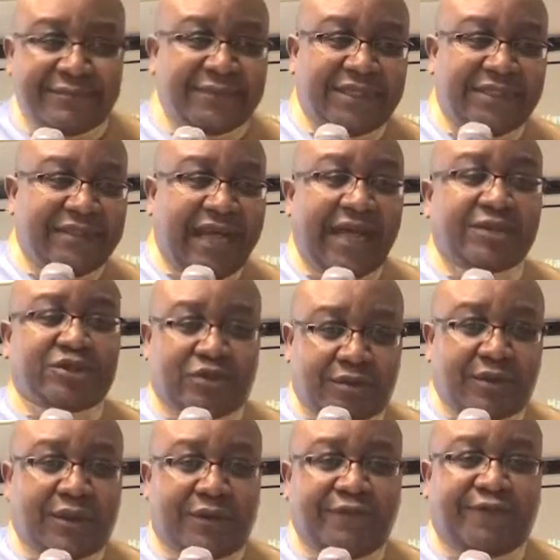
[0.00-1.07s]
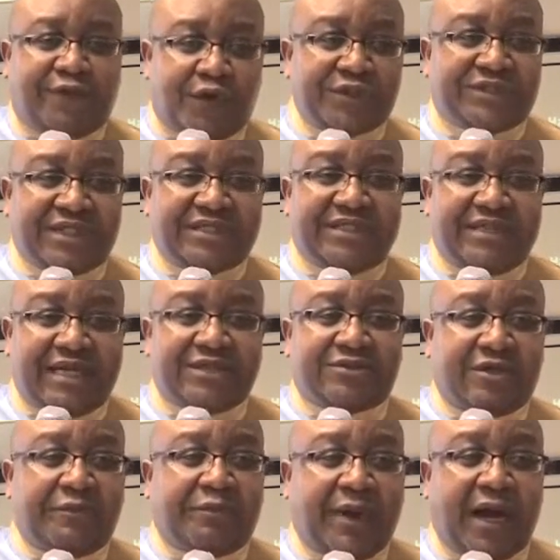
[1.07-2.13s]
the natural forces and
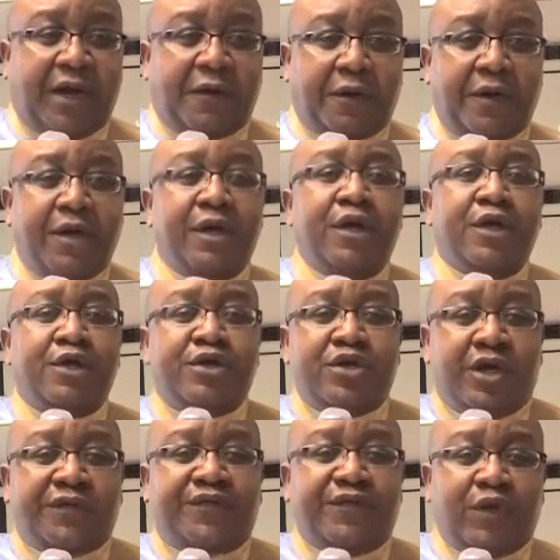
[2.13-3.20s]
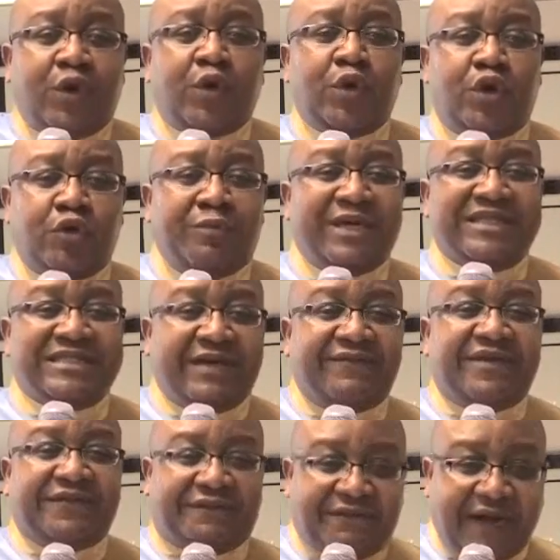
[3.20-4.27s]
natural power not no humans
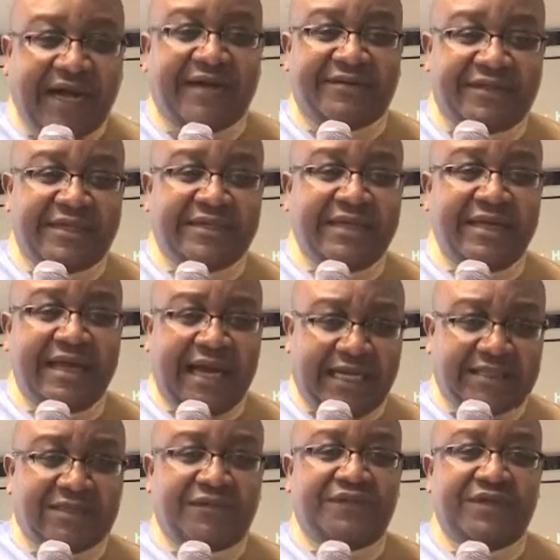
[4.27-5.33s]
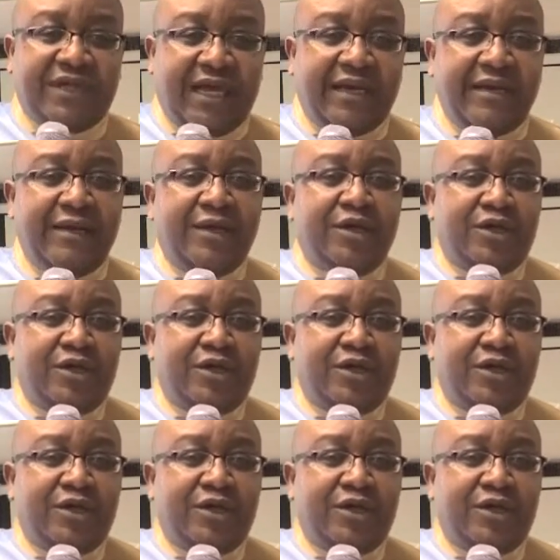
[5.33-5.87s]
have defiled it as of yet